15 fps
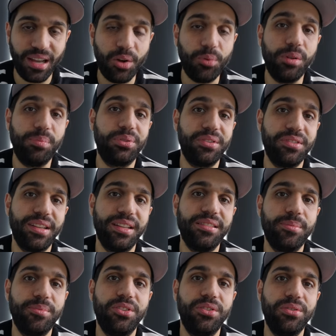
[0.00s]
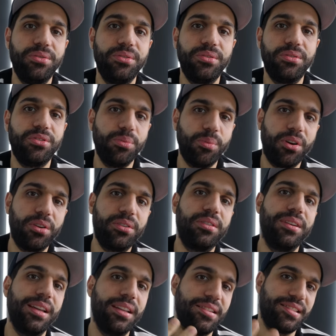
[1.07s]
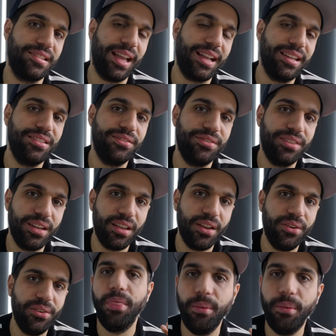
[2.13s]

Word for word: I will present them to you tomorrow in a second video.